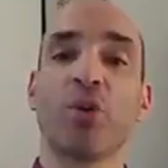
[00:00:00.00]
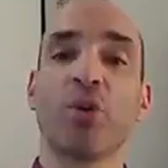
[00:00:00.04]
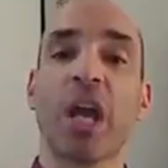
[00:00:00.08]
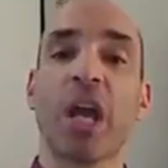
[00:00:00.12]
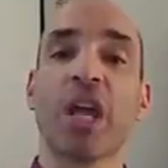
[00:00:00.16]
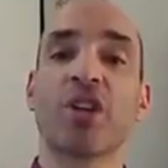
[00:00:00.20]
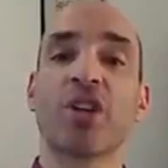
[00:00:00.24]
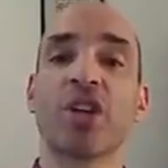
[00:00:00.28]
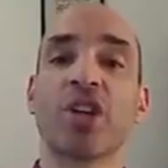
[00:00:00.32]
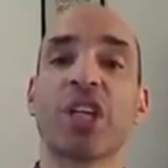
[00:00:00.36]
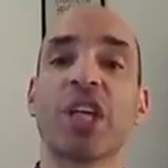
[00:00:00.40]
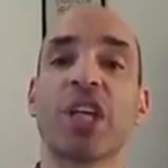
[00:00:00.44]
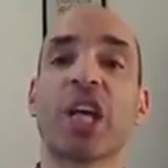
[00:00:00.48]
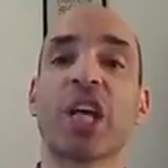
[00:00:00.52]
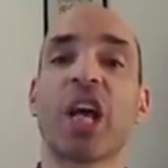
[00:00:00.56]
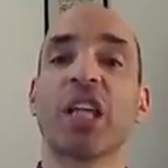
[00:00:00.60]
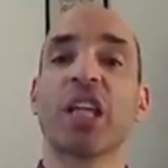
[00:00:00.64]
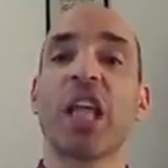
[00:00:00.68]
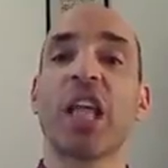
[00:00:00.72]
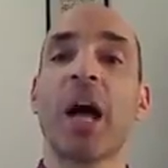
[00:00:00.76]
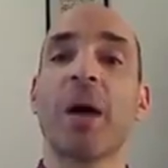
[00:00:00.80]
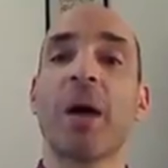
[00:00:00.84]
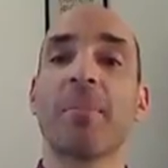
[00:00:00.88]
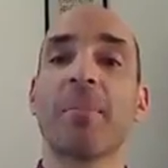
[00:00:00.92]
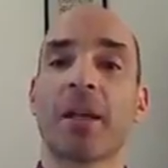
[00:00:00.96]
Eurasian
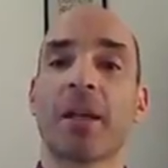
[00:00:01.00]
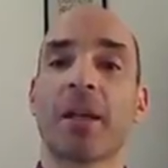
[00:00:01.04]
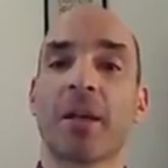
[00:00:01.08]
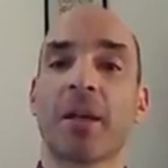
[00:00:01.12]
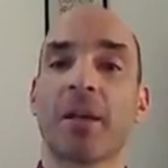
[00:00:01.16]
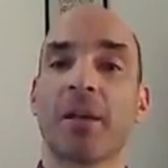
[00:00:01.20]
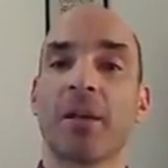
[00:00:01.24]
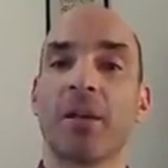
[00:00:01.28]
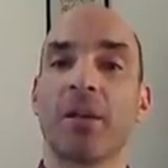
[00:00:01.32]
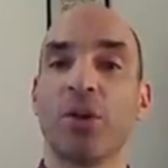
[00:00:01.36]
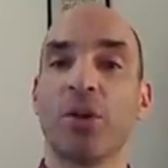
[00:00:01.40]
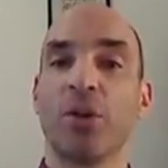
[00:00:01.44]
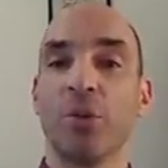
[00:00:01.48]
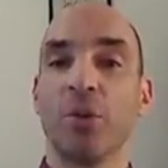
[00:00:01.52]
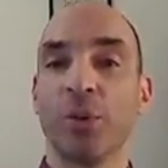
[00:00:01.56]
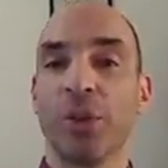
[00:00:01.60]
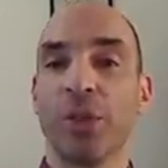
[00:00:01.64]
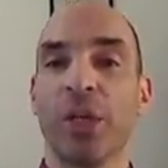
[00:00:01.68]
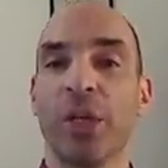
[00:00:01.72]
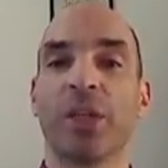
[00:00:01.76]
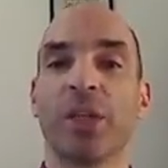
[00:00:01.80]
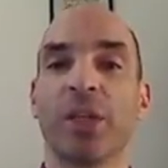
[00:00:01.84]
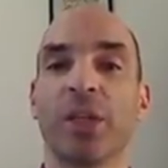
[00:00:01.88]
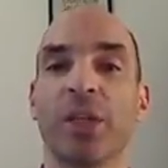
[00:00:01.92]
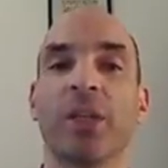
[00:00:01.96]
Economic
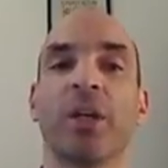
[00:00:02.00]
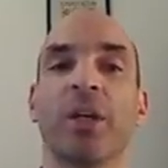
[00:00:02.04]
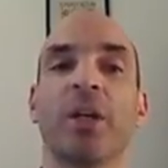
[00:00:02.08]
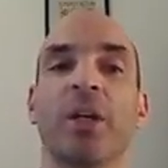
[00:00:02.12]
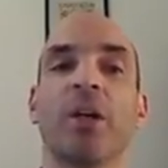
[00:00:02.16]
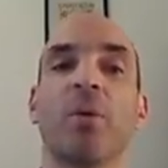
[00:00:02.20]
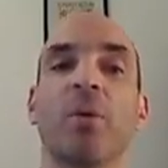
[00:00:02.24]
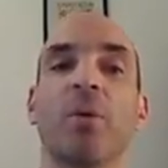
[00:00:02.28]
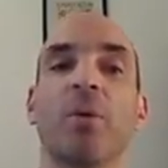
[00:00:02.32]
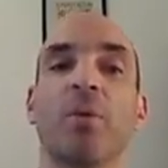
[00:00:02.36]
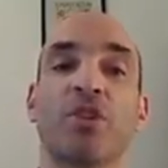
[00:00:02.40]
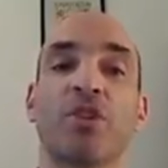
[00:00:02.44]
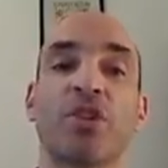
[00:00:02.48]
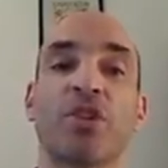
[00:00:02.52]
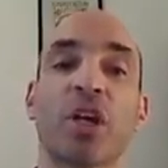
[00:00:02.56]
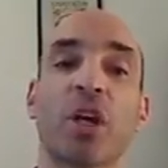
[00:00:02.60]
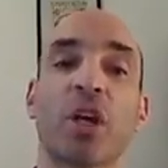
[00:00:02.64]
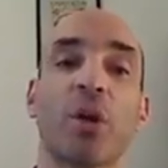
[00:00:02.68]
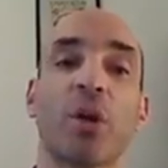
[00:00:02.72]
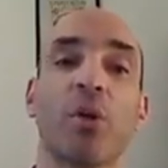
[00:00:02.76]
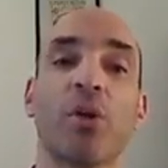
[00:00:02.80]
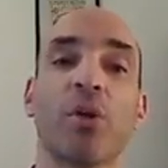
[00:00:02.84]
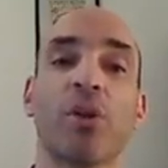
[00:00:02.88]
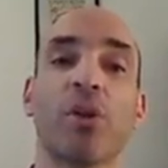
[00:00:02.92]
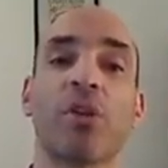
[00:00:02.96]
Union, which
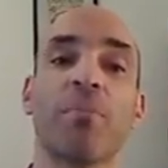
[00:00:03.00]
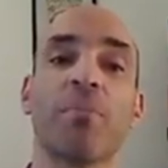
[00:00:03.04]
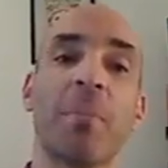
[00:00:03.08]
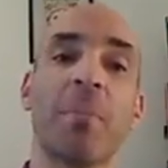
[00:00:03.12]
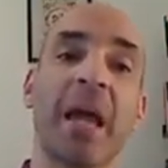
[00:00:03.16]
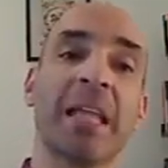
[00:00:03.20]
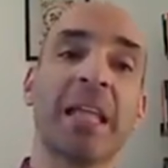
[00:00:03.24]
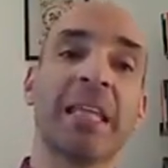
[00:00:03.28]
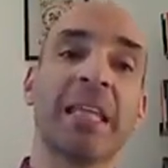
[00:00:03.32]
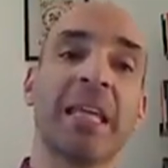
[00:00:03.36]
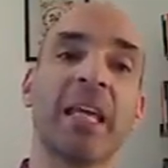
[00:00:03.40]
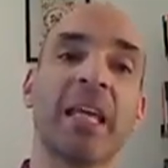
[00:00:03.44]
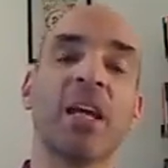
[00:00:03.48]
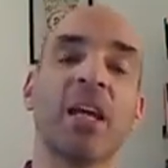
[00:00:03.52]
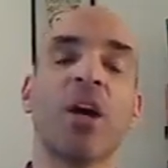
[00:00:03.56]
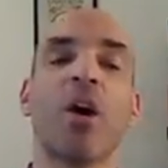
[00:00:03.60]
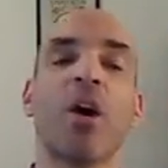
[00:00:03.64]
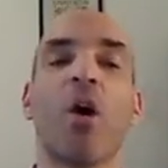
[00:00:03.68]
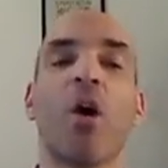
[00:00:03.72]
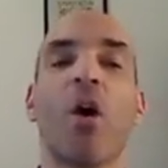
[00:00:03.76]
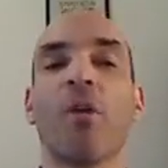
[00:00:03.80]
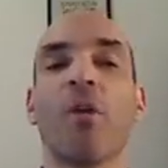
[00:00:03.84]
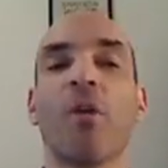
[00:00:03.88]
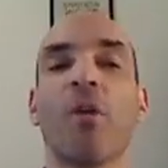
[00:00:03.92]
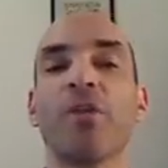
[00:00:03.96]
includes many
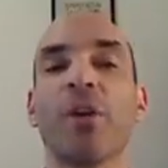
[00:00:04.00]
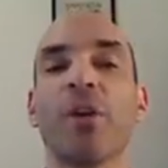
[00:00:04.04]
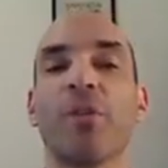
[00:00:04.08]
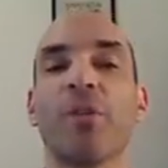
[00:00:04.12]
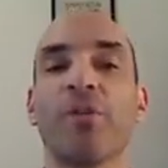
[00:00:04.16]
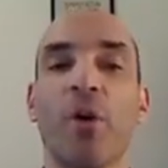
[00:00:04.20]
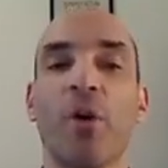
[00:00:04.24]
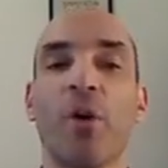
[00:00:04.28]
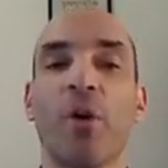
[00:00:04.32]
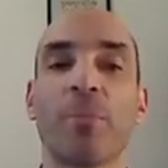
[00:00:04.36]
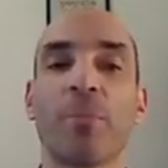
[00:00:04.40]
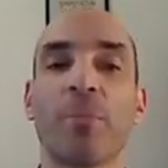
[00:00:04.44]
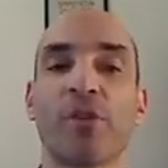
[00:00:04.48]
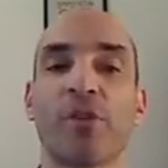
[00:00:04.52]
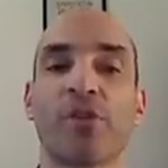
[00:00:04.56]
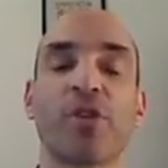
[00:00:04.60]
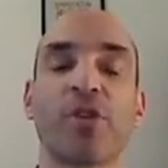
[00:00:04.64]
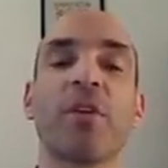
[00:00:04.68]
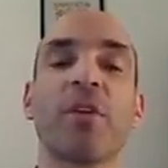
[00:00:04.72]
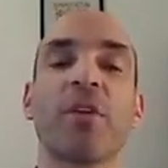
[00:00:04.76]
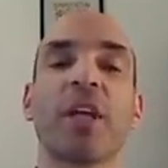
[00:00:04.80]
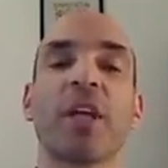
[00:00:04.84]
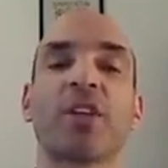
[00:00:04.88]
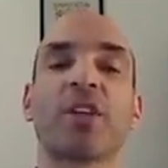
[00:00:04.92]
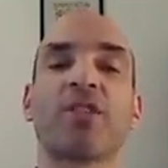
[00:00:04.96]
of the former
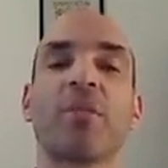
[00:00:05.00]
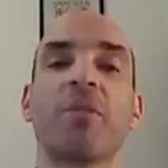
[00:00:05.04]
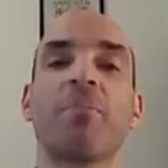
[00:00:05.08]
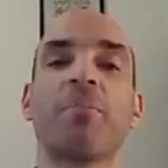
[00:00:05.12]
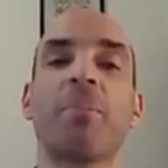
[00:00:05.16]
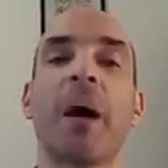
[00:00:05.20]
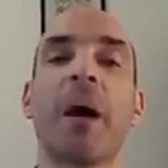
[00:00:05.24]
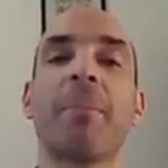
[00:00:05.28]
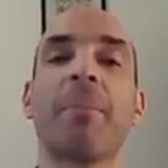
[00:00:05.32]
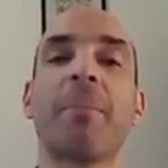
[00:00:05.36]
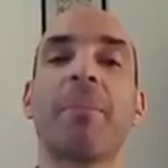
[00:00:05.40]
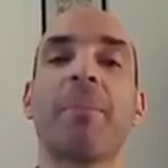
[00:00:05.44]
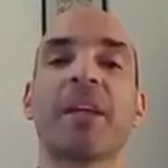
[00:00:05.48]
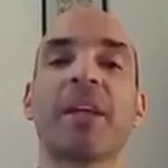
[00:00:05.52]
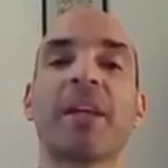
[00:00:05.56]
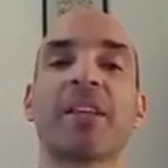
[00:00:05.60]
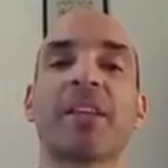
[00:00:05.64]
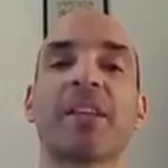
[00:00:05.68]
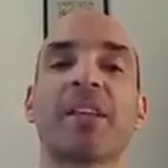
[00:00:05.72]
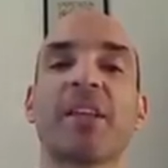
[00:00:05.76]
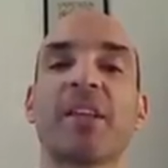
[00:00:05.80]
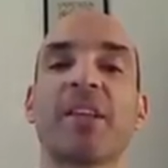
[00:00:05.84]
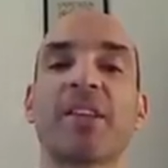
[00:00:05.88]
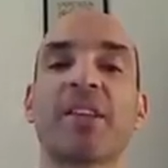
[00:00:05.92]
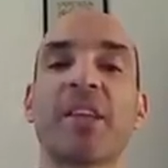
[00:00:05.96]
Soviet republics
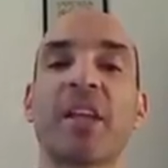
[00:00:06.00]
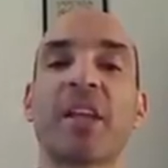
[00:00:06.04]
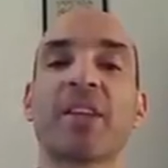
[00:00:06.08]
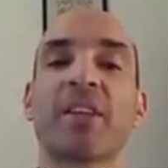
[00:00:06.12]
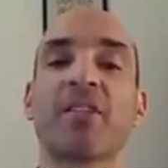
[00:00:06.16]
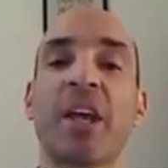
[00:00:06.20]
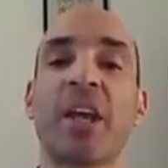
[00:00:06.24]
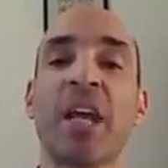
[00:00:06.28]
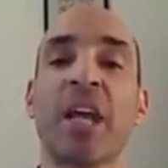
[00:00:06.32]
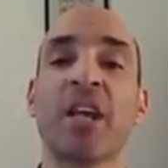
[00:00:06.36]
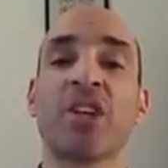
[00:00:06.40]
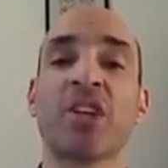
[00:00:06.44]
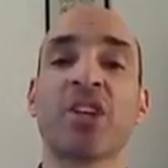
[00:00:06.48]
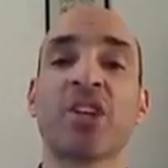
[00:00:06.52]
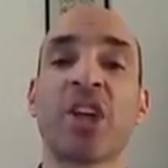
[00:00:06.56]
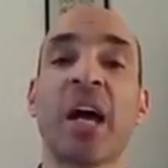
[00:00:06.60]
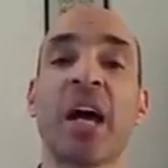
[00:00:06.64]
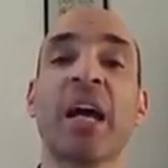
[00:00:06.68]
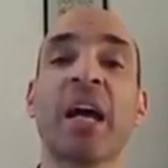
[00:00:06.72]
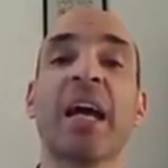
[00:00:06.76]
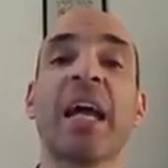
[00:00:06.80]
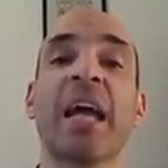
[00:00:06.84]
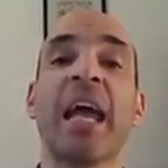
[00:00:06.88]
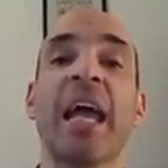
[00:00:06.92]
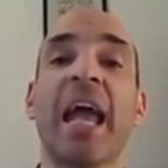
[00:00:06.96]
in Central
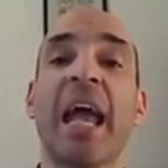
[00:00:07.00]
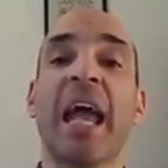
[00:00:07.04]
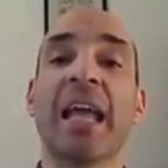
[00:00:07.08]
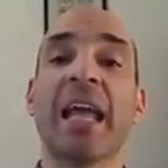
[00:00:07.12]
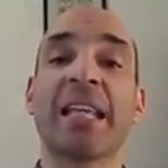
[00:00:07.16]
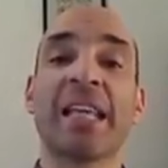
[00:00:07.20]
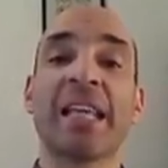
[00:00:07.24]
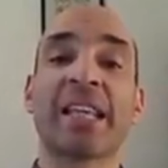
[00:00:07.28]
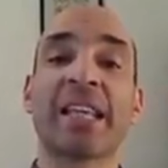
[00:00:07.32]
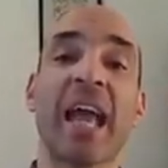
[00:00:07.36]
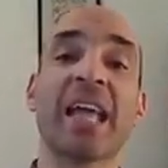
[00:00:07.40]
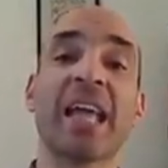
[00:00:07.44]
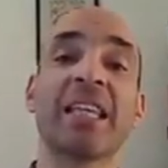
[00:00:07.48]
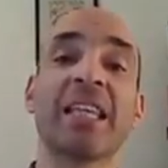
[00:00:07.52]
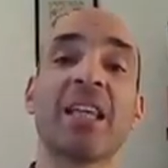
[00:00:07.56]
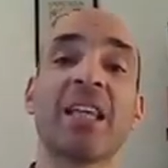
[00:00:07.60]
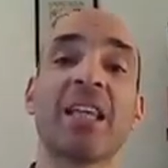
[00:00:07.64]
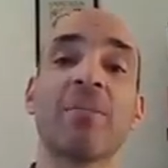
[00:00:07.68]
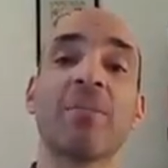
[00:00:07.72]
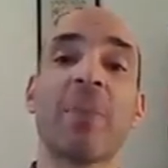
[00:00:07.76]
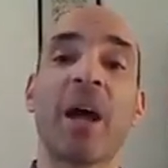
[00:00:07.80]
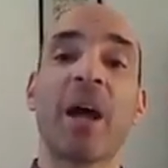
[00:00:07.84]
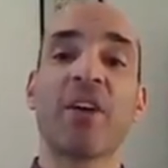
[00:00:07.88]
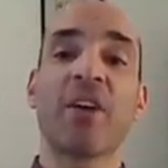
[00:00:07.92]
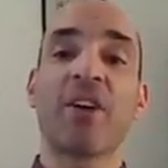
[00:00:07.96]
Asia and is
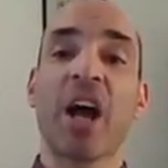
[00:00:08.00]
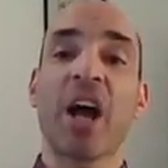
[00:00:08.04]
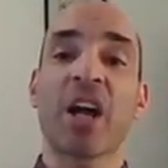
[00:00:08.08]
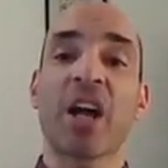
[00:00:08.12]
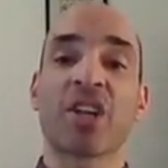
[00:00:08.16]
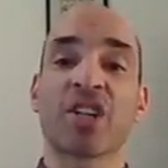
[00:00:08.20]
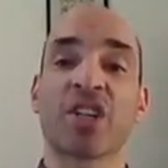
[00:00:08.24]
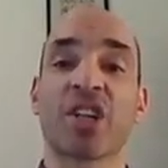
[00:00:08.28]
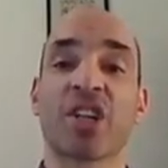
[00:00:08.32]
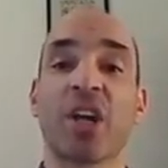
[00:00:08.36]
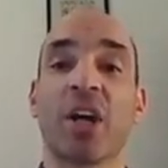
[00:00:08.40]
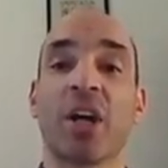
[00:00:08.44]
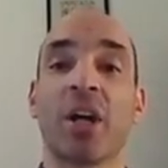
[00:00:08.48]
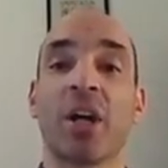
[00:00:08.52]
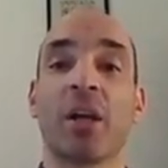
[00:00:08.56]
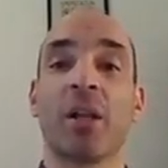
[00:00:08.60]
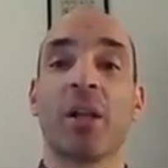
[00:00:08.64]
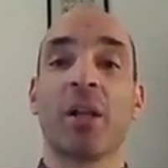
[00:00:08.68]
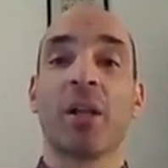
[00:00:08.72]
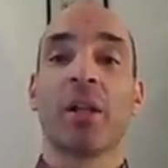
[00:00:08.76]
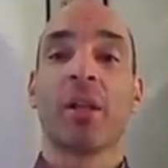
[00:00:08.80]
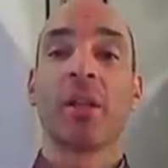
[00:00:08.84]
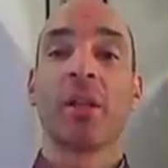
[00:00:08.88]
headed by Russia.